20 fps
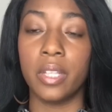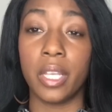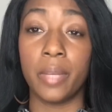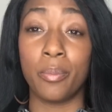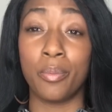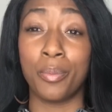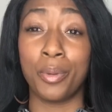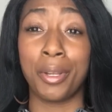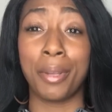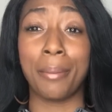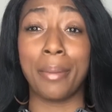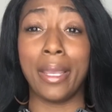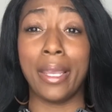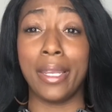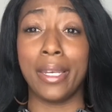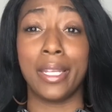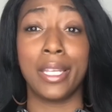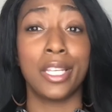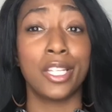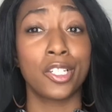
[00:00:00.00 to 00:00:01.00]
they bring
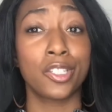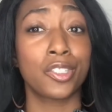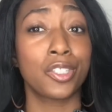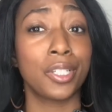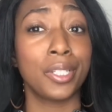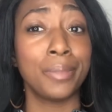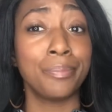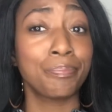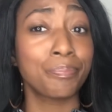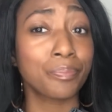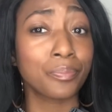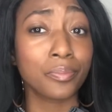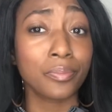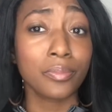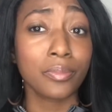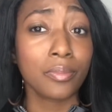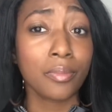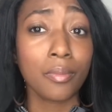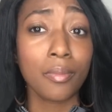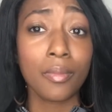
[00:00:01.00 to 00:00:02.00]
bad energy.
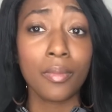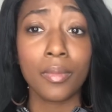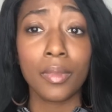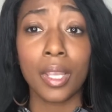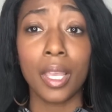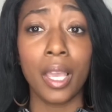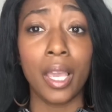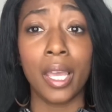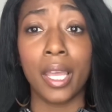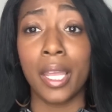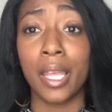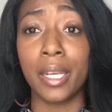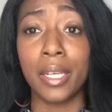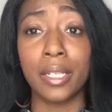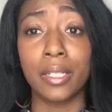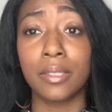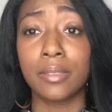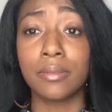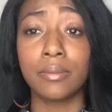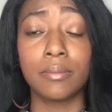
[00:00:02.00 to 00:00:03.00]

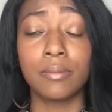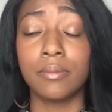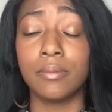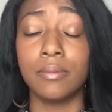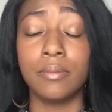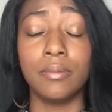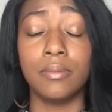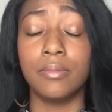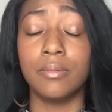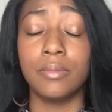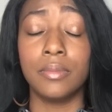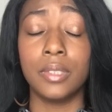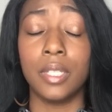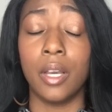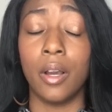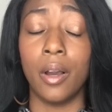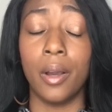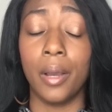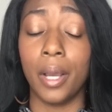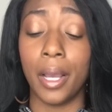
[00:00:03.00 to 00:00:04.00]
And no,
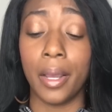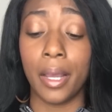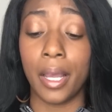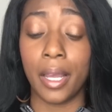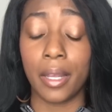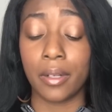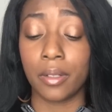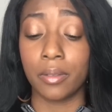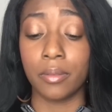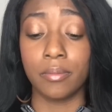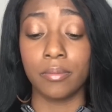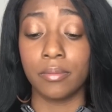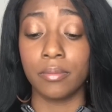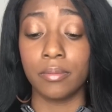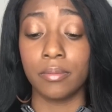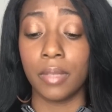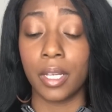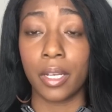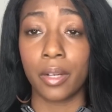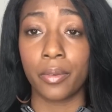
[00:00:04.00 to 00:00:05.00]
I
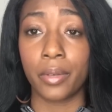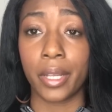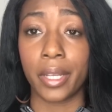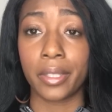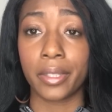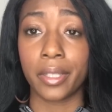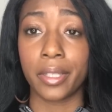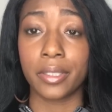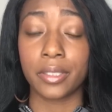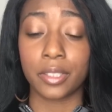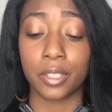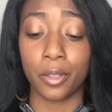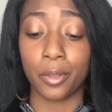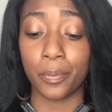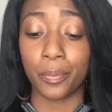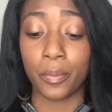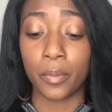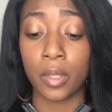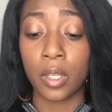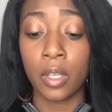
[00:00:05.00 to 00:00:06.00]
don't like that.
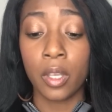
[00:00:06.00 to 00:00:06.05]
So